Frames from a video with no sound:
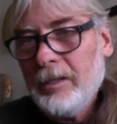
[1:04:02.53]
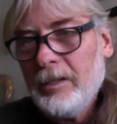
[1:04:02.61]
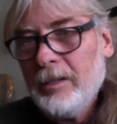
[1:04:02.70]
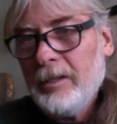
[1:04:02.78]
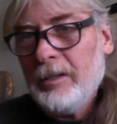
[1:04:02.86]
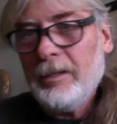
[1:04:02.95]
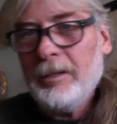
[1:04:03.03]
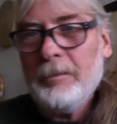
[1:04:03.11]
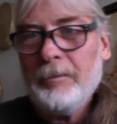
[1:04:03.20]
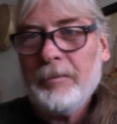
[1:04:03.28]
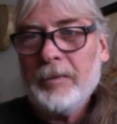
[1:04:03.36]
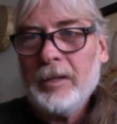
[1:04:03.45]

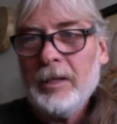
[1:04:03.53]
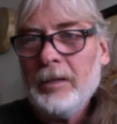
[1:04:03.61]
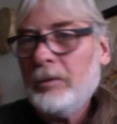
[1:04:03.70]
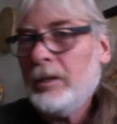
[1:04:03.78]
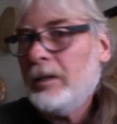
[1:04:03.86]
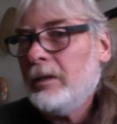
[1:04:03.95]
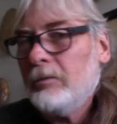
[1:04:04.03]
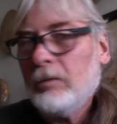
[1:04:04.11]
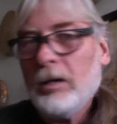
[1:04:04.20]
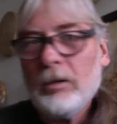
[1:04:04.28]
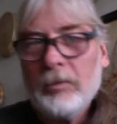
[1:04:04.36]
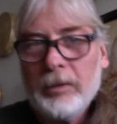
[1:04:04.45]
um, and we
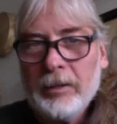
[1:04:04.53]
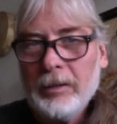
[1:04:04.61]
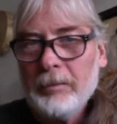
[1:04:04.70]
talk with them,